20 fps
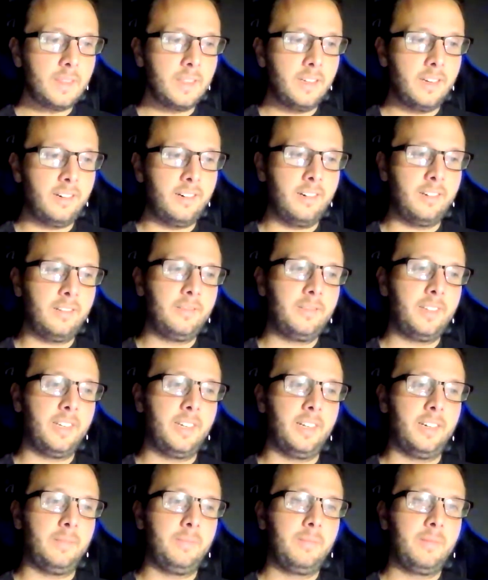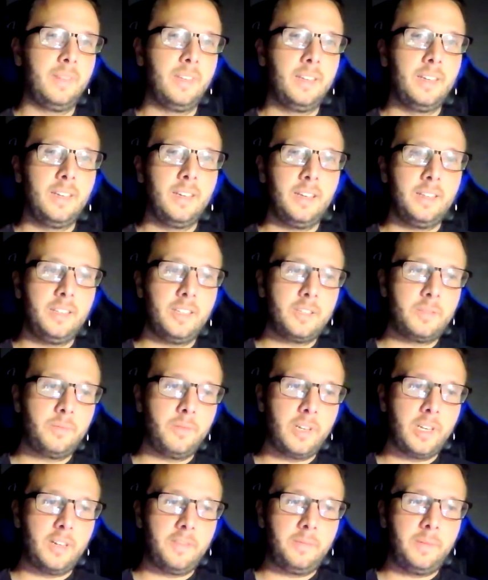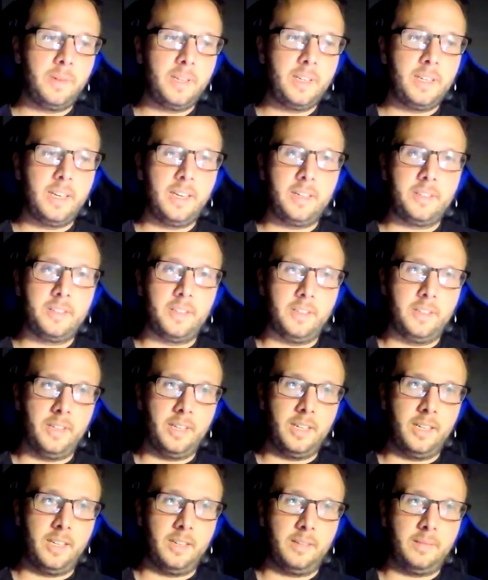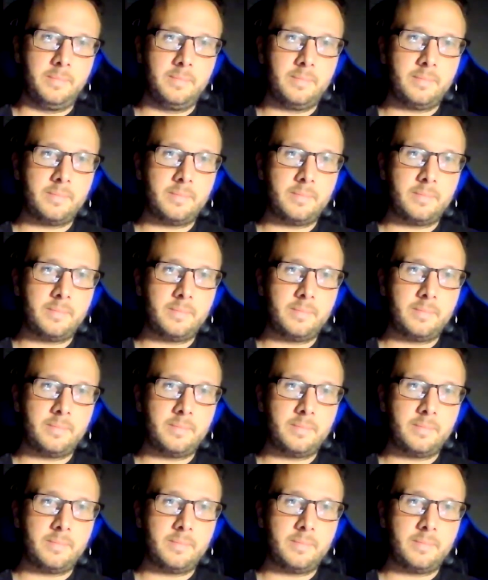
Oh, yeah. And this one I've been getting today,